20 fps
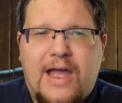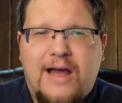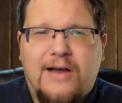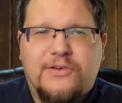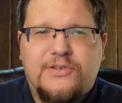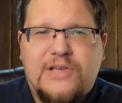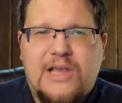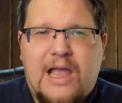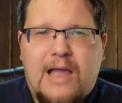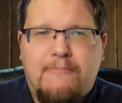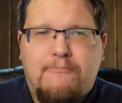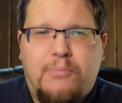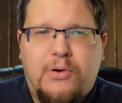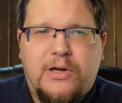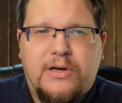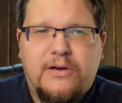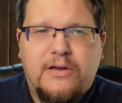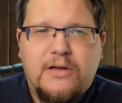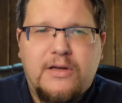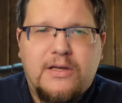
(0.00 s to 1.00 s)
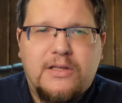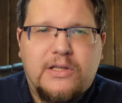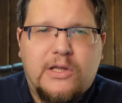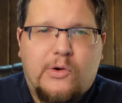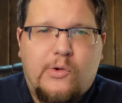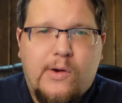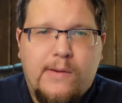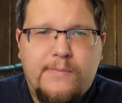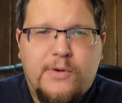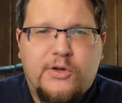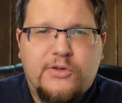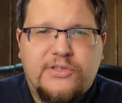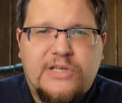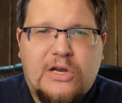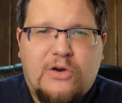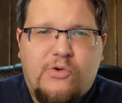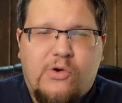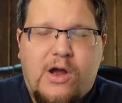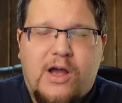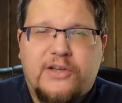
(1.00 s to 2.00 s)
housing and put the criminals
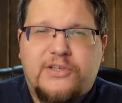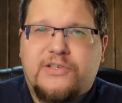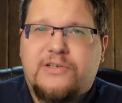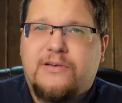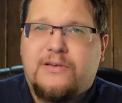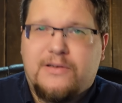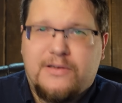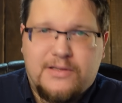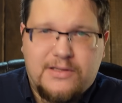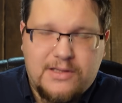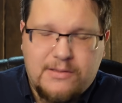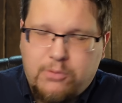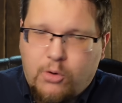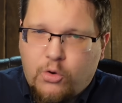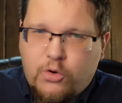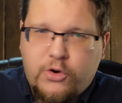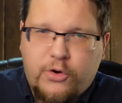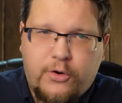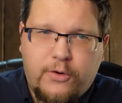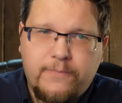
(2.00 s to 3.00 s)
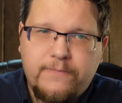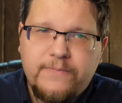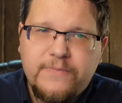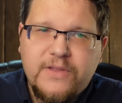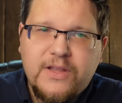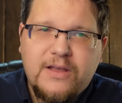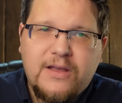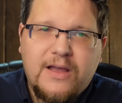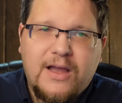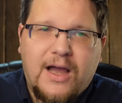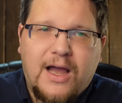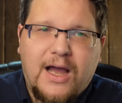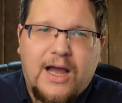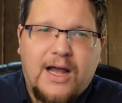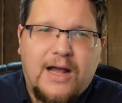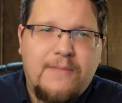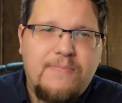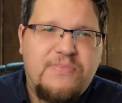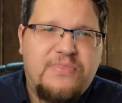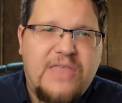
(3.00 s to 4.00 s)
that crossed the border.
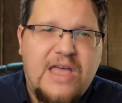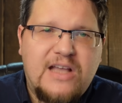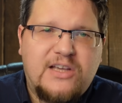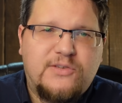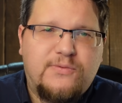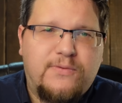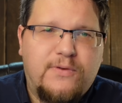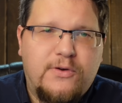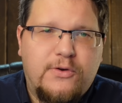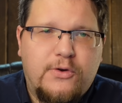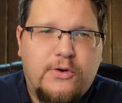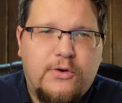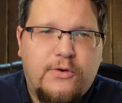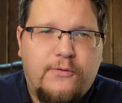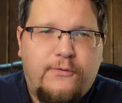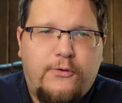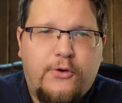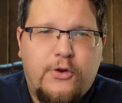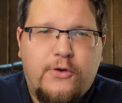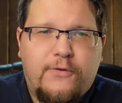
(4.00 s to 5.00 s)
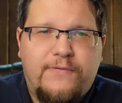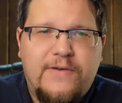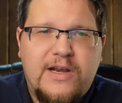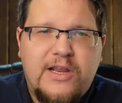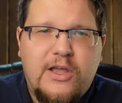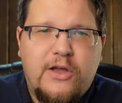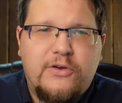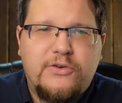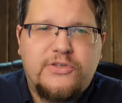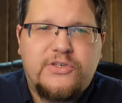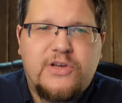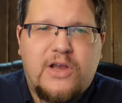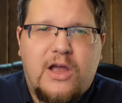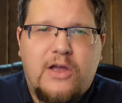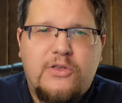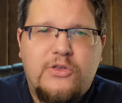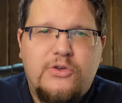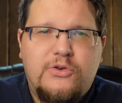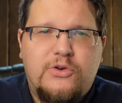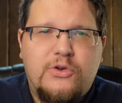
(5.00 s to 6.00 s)
Uh, thanks for, for your videos.
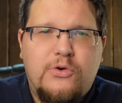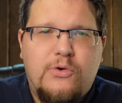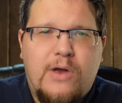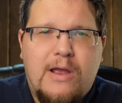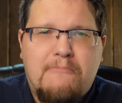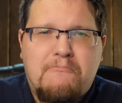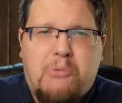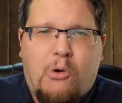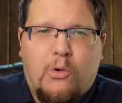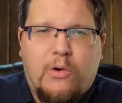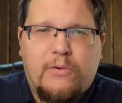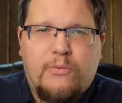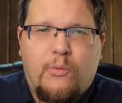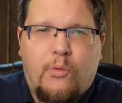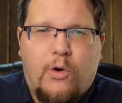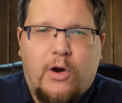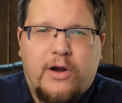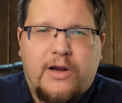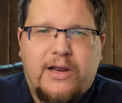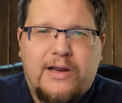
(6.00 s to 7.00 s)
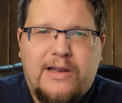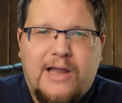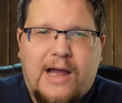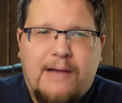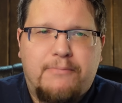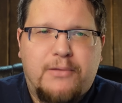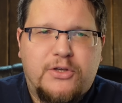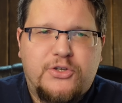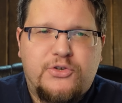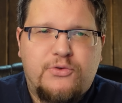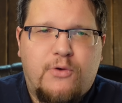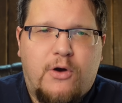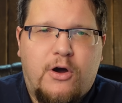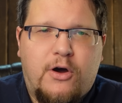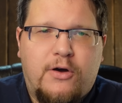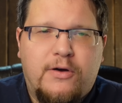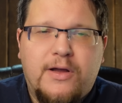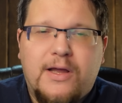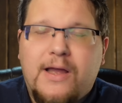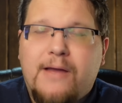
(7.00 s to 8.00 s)
You do important work. God bless you
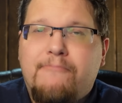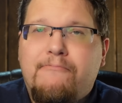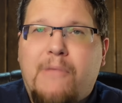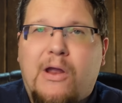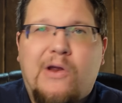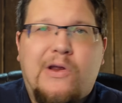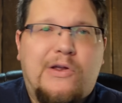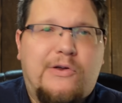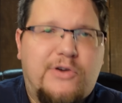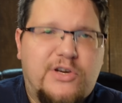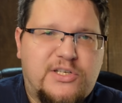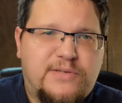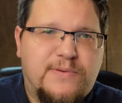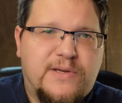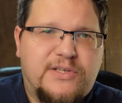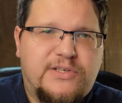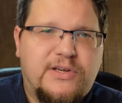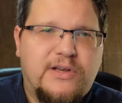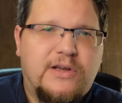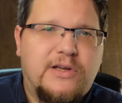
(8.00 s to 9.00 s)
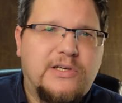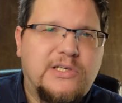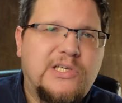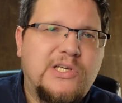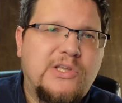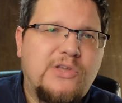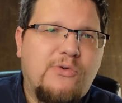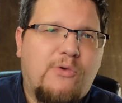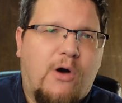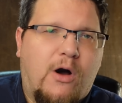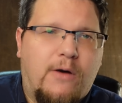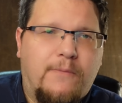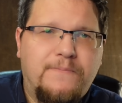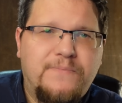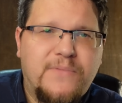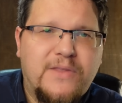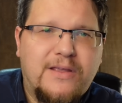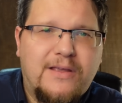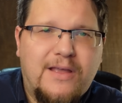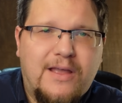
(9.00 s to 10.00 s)
all. Merry Christmas to you all.
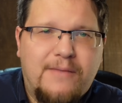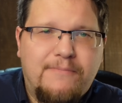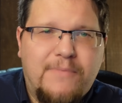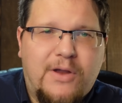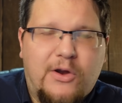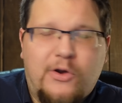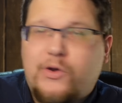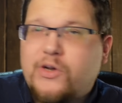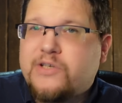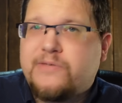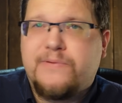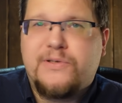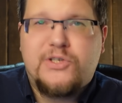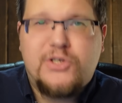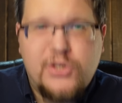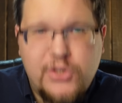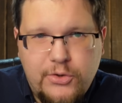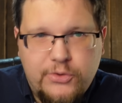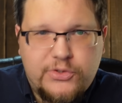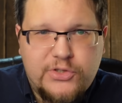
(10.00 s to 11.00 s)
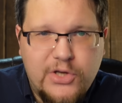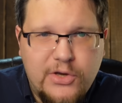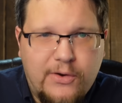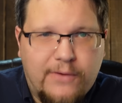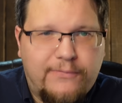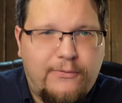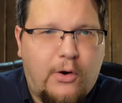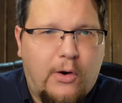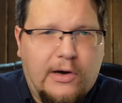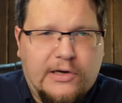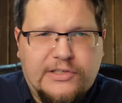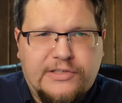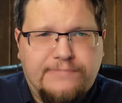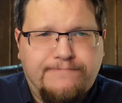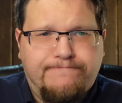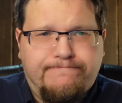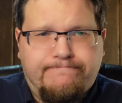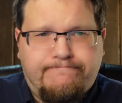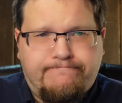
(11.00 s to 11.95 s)
Merry Christmas to you too, of course.